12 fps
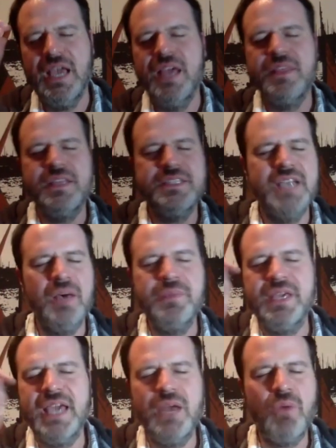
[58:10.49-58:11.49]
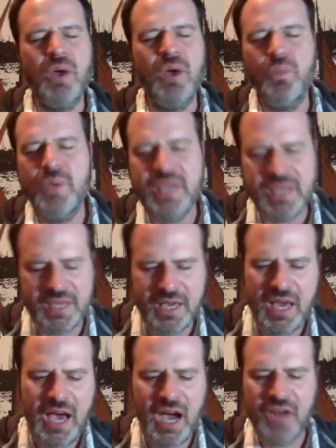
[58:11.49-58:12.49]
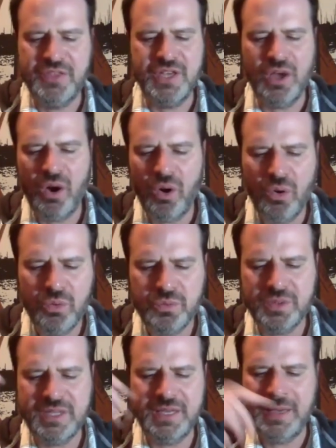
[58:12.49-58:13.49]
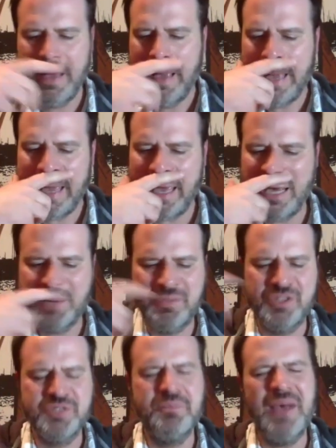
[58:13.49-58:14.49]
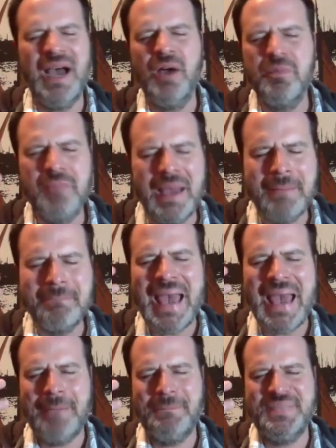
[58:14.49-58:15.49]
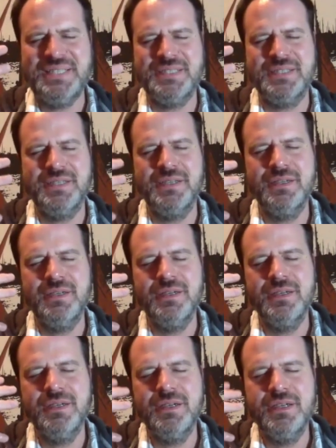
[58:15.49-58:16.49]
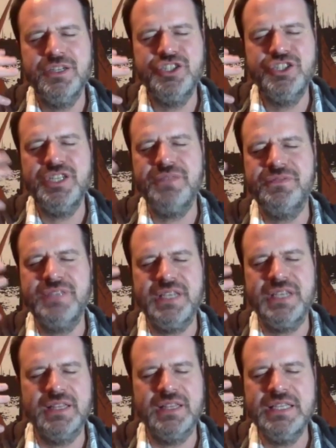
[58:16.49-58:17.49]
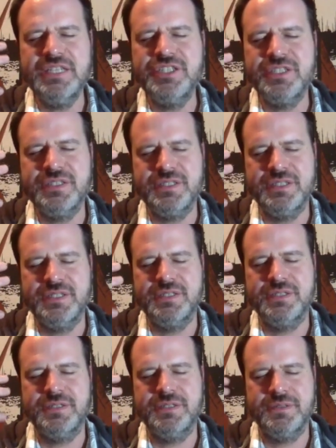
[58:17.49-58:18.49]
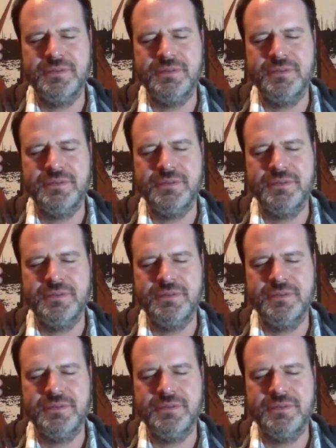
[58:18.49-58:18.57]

Then tell me again why we are the only animals bound by maps, shifting allegiances